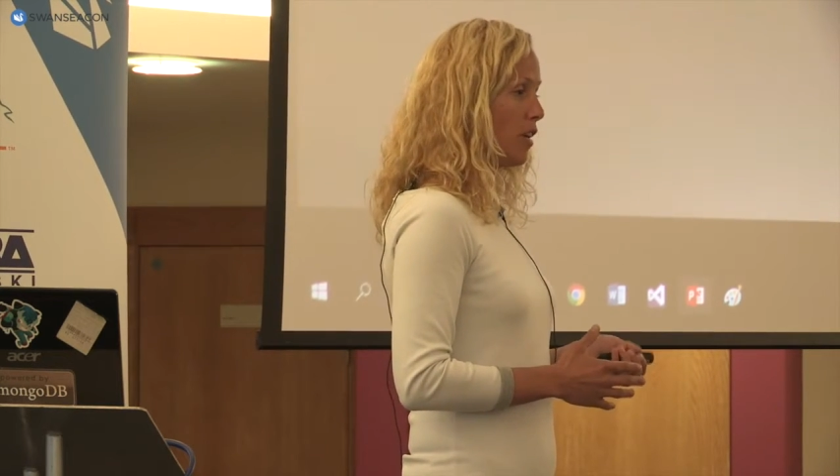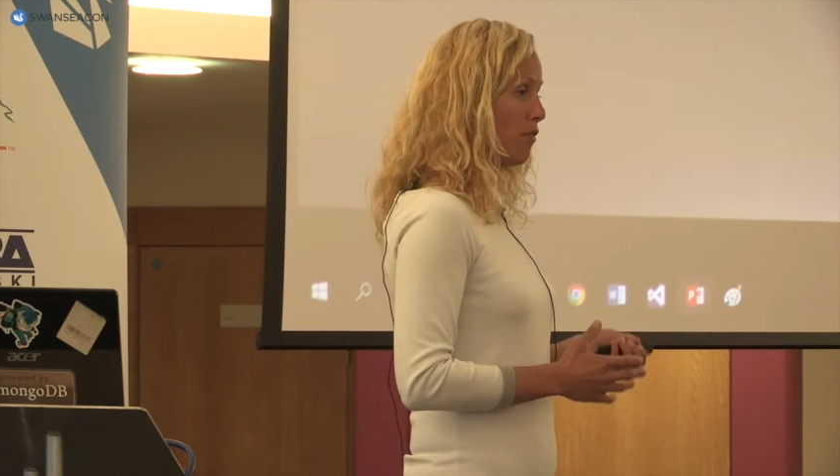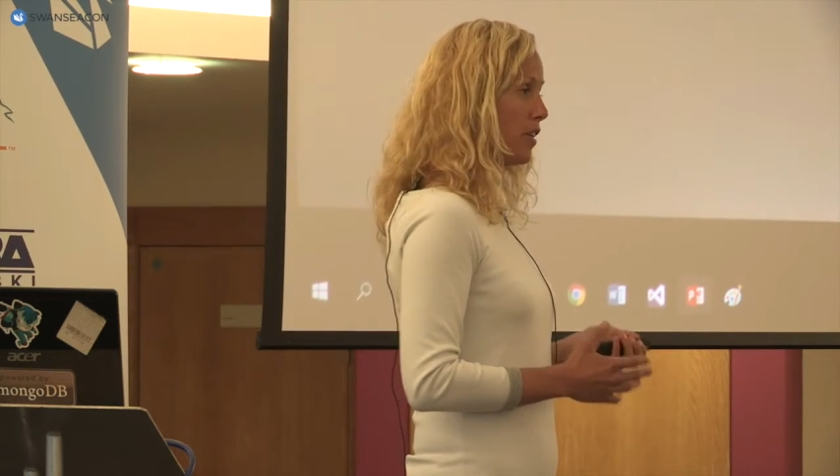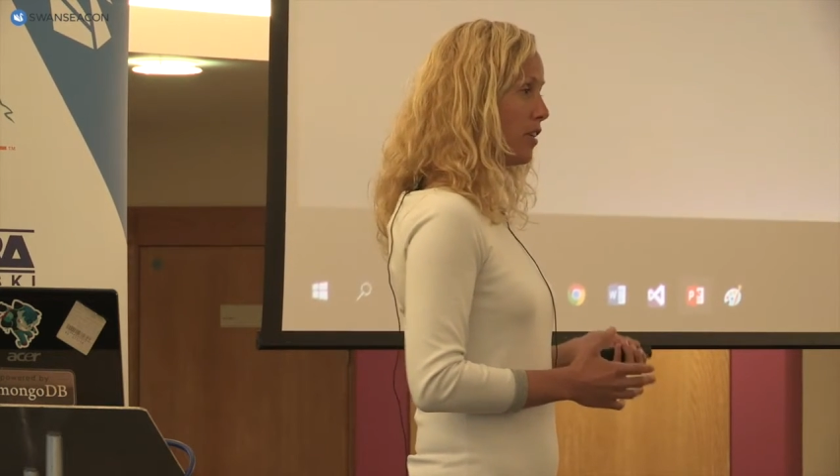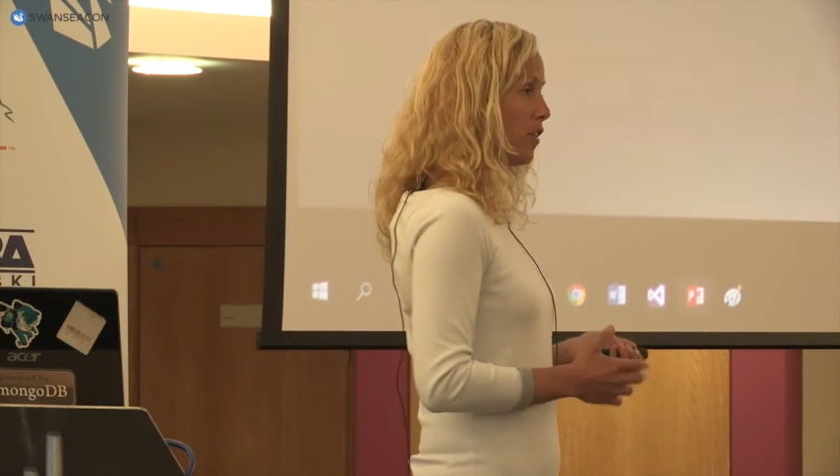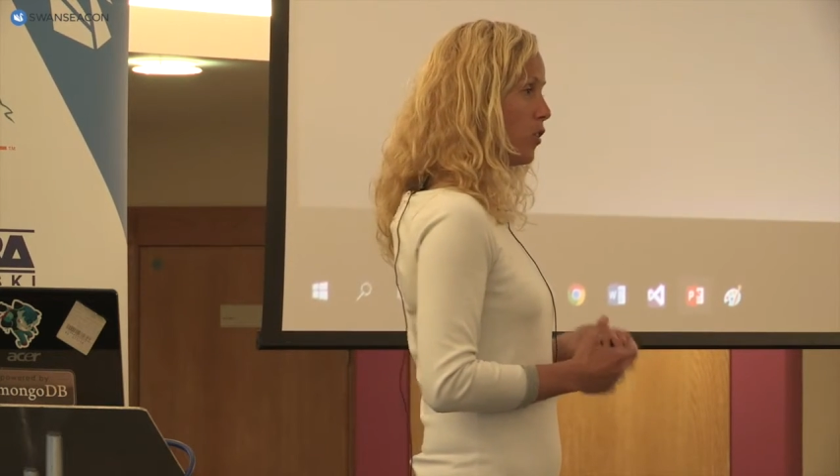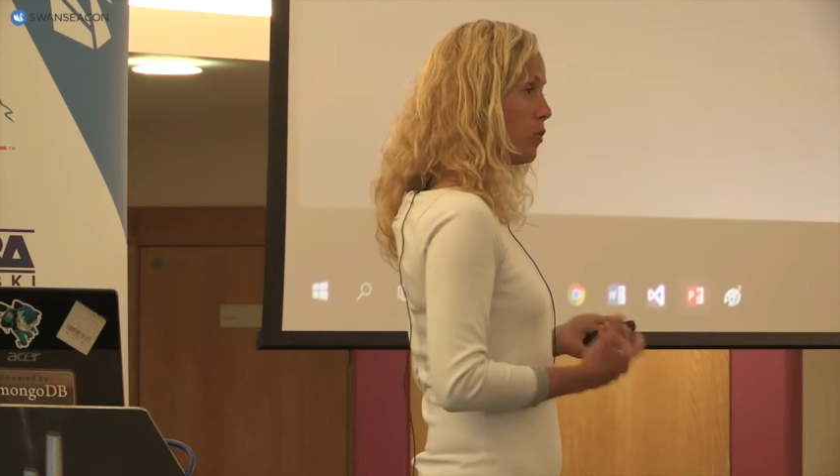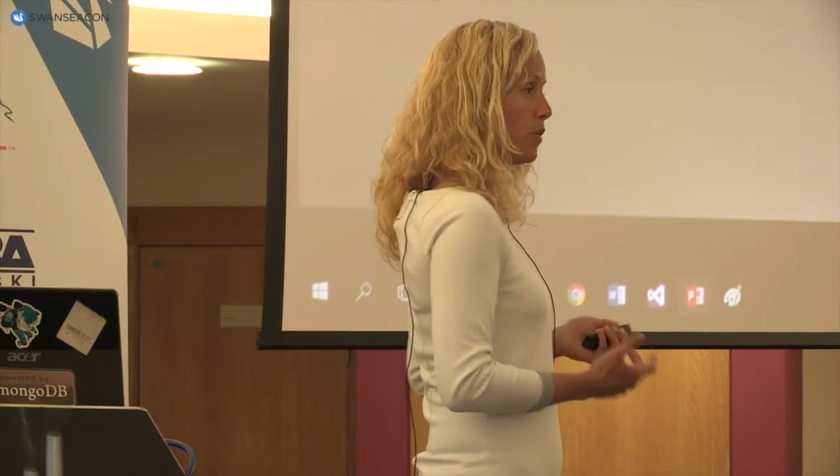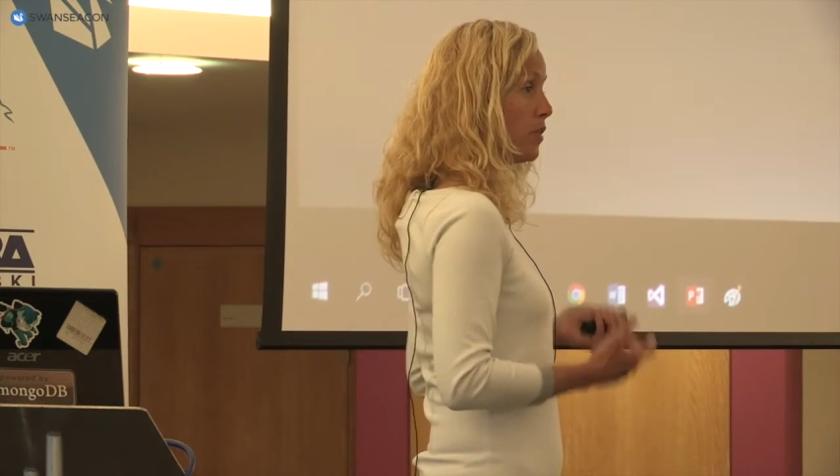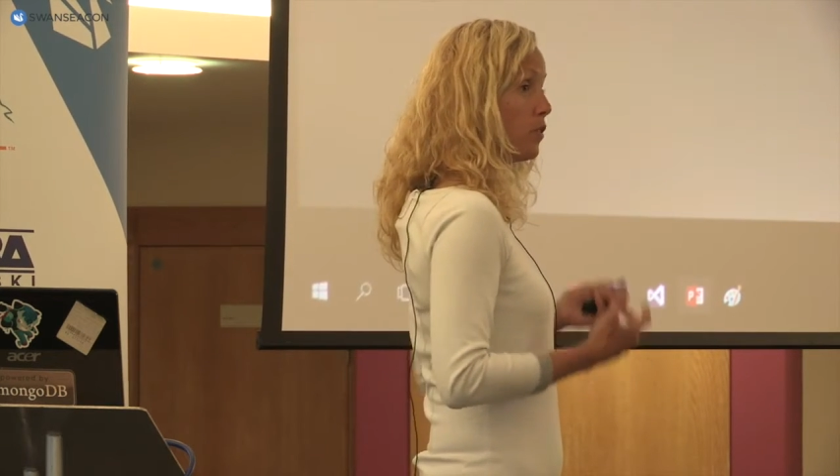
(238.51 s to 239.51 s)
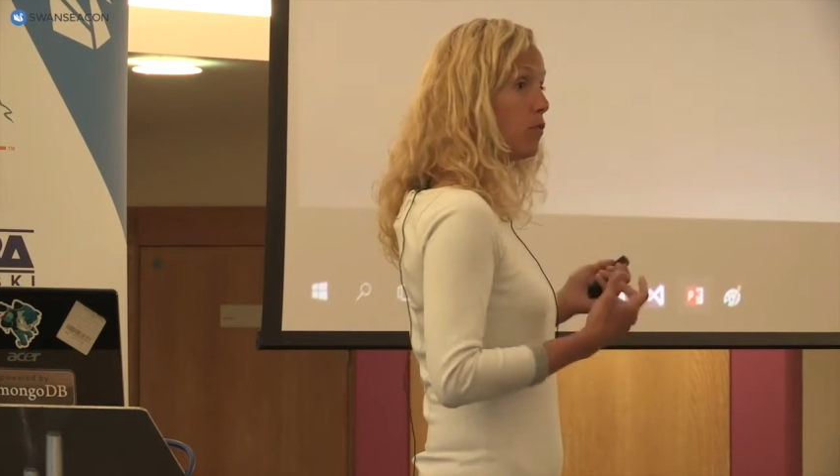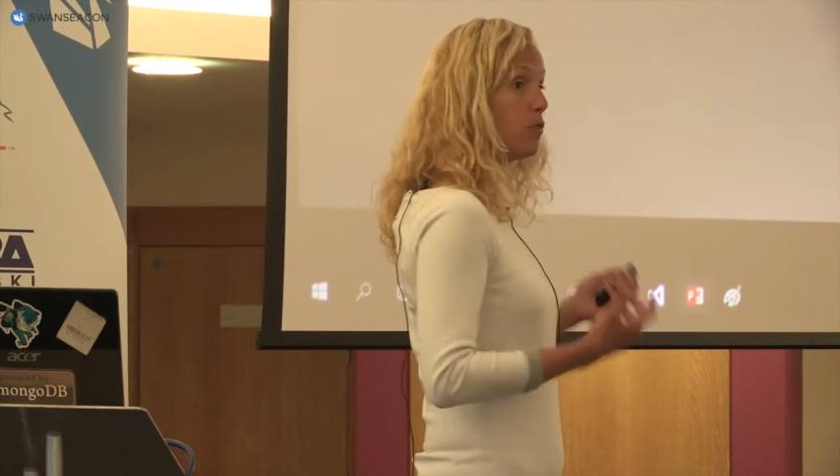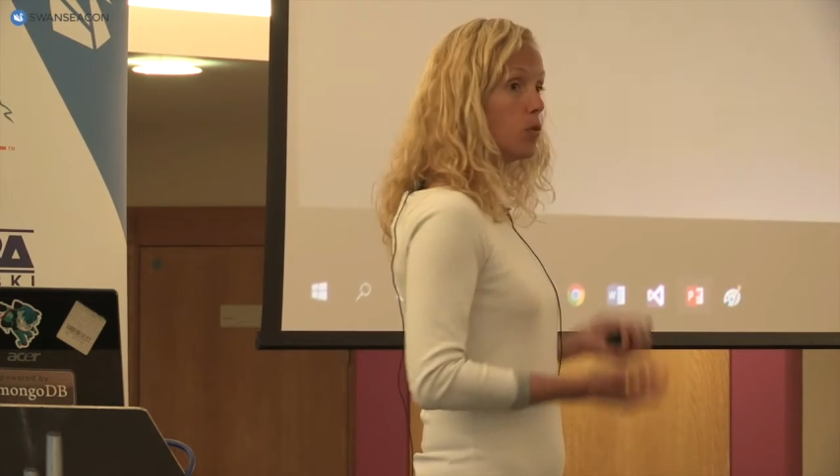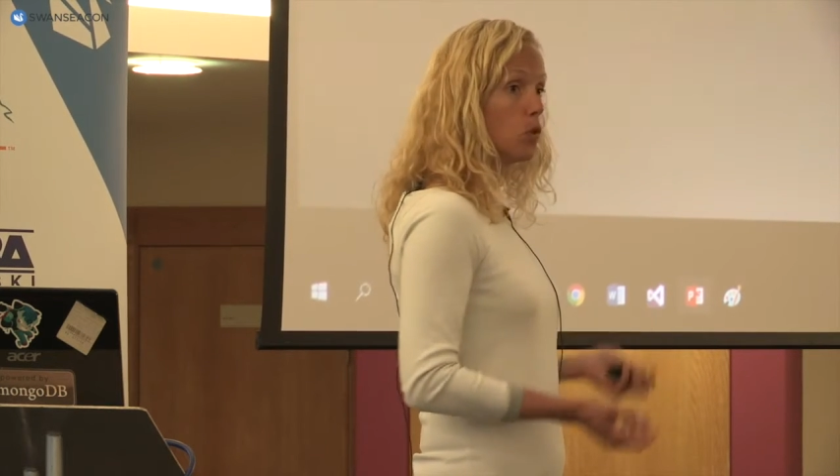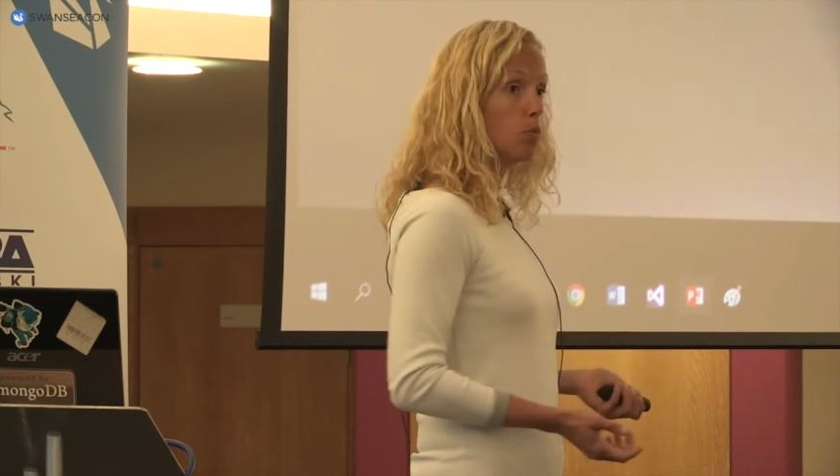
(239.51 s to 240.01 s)
having automated the
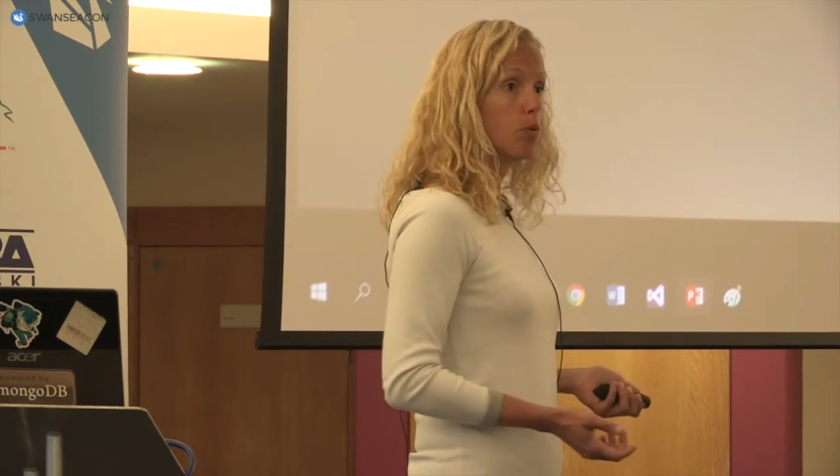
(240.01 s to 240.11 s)
full